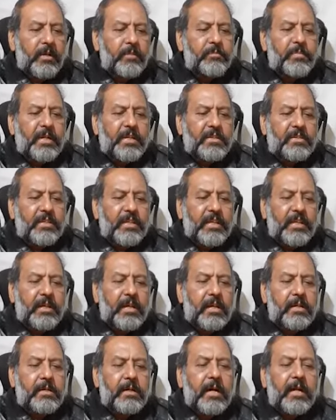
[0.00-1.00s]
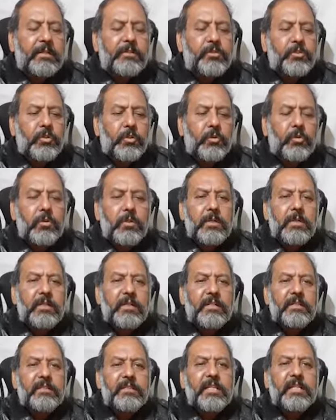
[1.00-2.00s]
but there are also
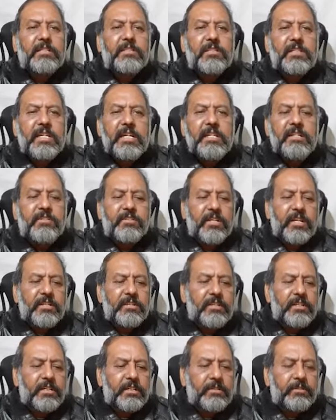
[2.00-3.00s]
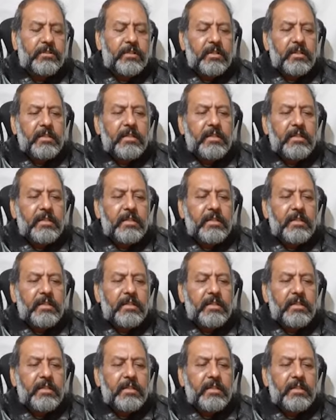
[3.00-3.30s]
the skin changes,